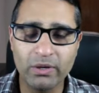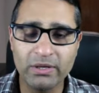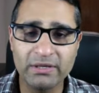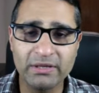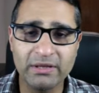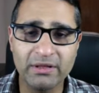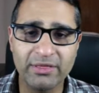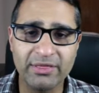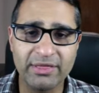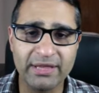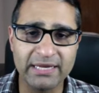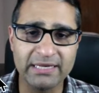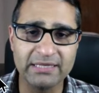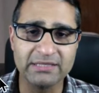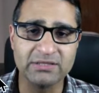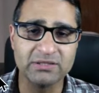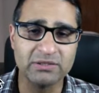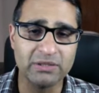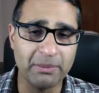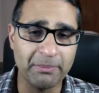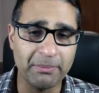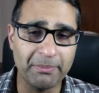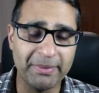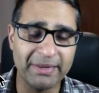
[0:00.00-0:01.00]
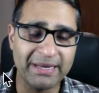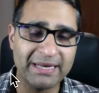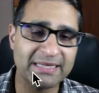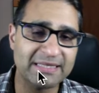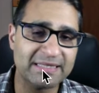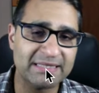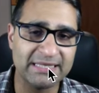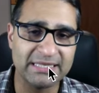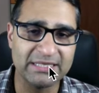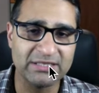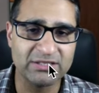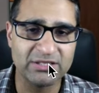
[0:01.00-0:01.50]
of the biggest
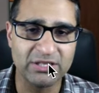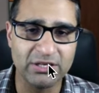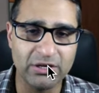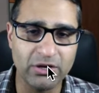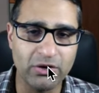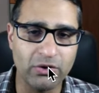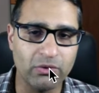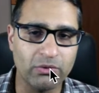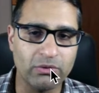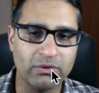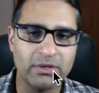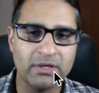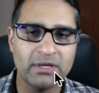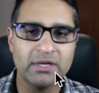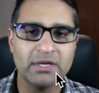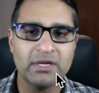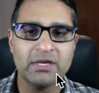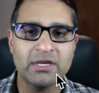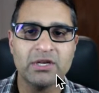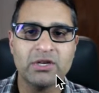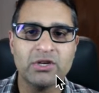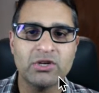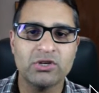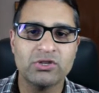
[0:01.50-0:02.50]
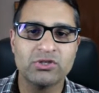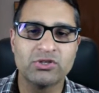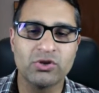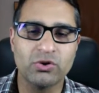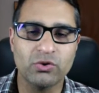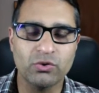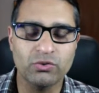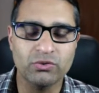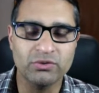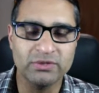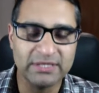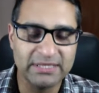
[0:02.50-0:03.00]
things to note.
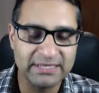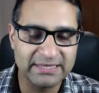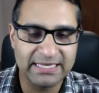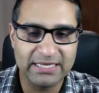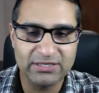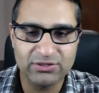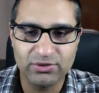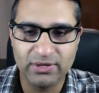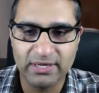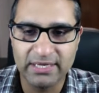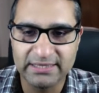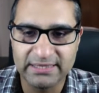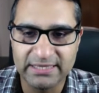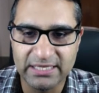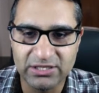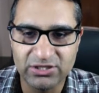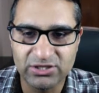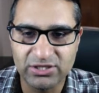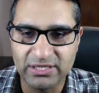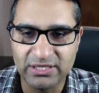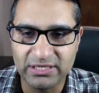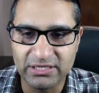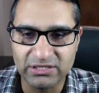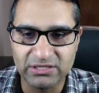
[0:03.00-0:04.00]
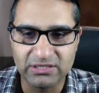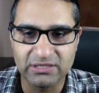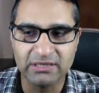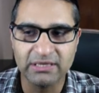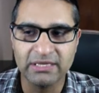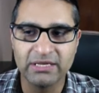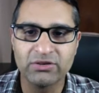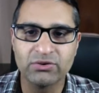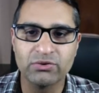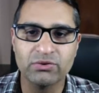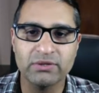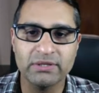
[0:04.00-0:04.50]
So decentralization is
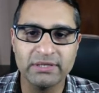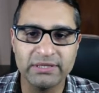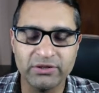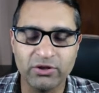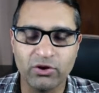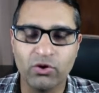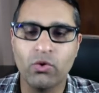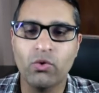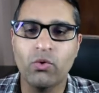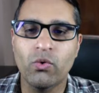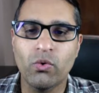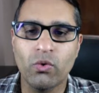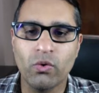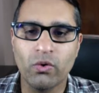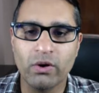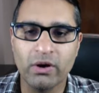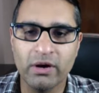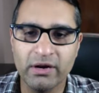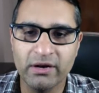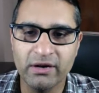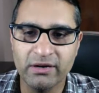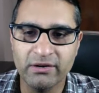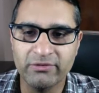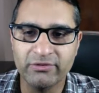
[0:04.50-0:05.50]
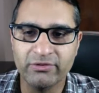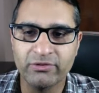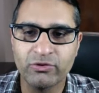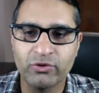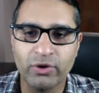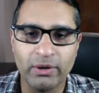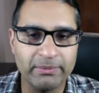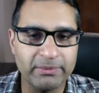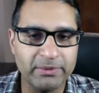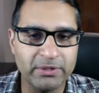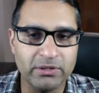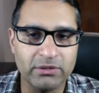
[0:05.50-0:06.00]
literally the core of
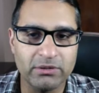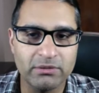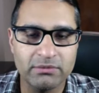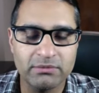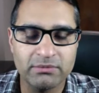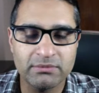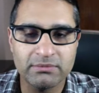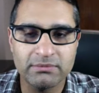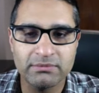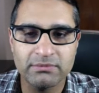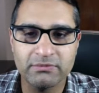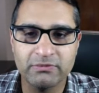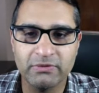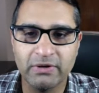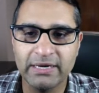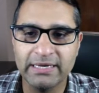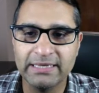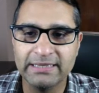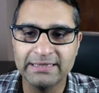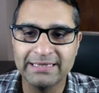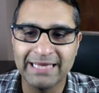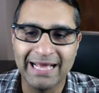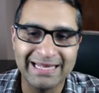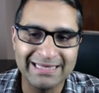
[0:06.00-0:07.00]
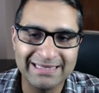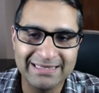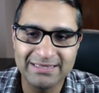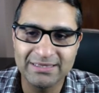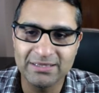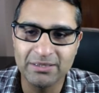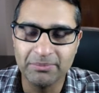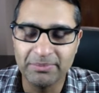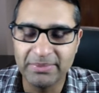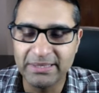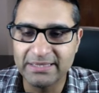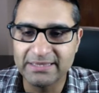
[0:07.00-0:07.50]
crypto, right? That's the
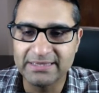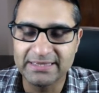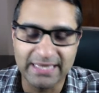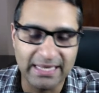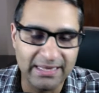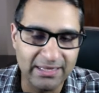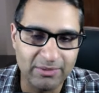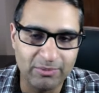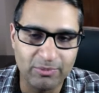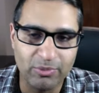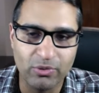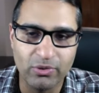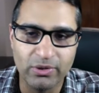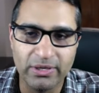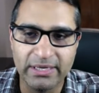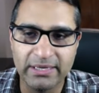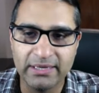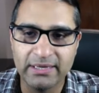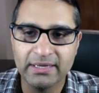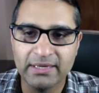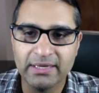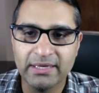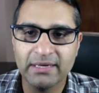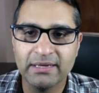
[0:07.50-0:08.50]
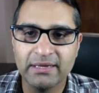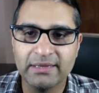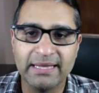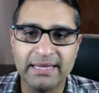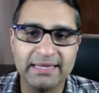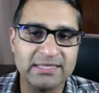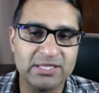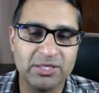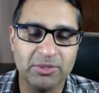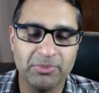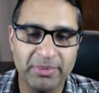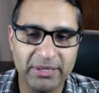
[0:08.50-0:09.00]
big selling point. That's
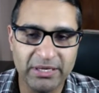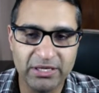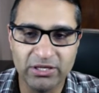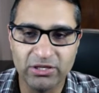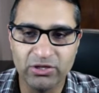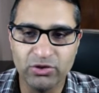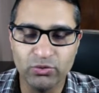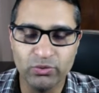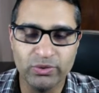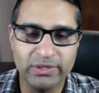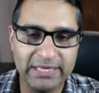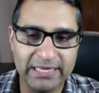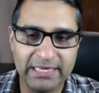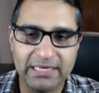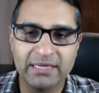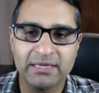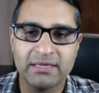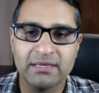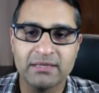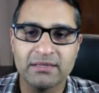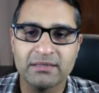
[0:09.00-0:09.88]
the big unique